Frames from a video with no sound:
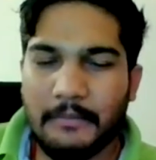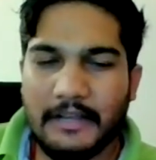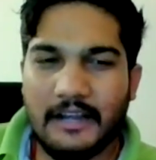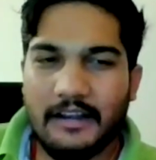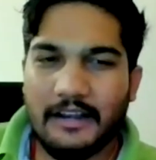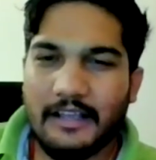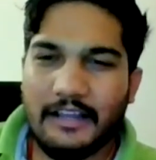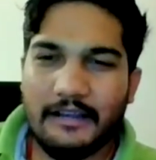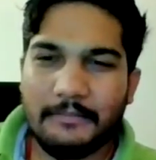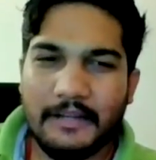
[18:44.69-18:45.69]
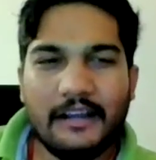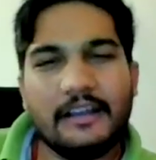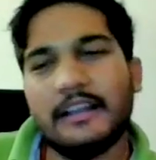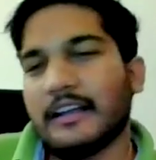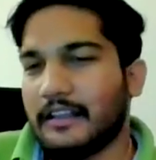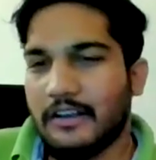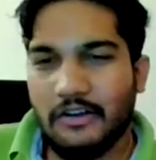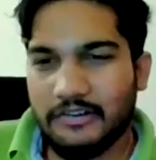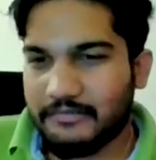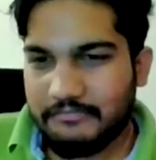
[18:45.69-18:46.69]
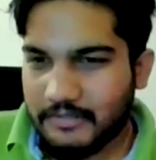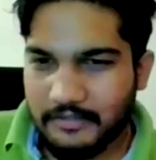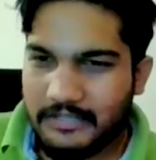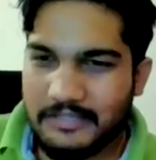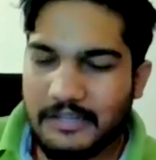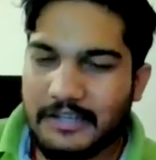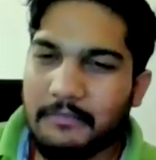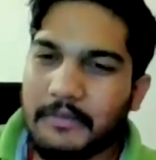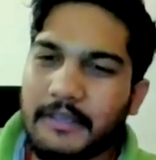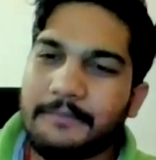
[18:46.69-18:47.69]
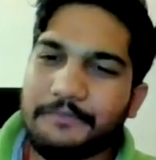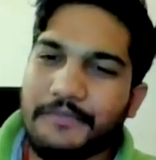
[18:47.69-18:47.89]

maternal uncle paternal uncle all consulting me